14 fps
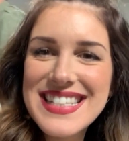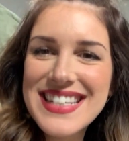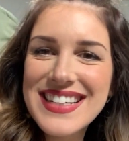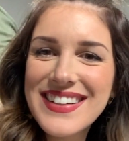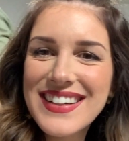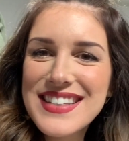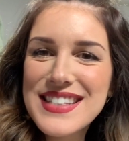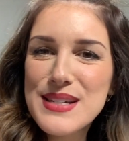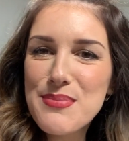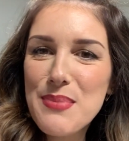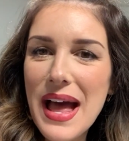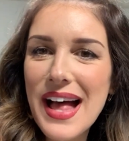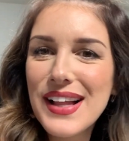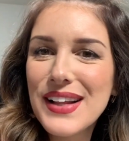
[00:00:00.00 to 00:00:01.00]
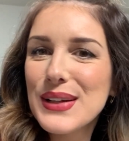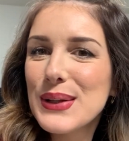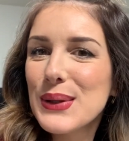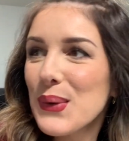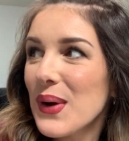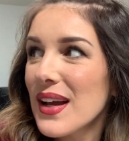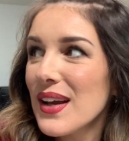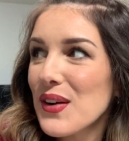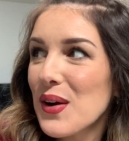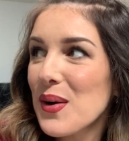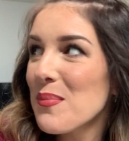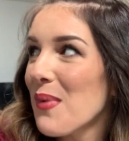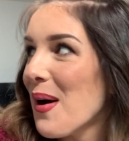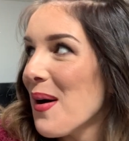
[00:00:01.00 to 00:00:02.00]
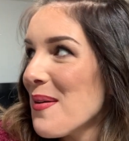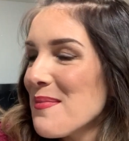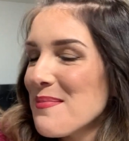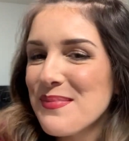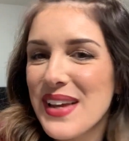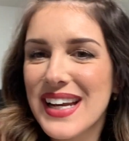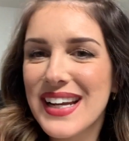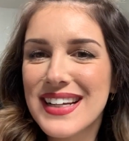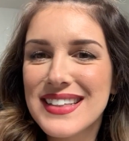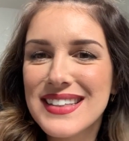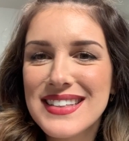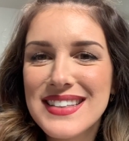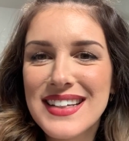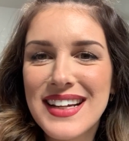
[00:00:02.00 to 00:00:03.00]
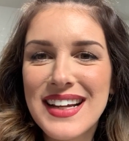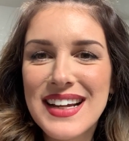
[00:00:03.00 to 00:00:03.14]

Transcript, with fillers: dearest pal Laura and her mom made us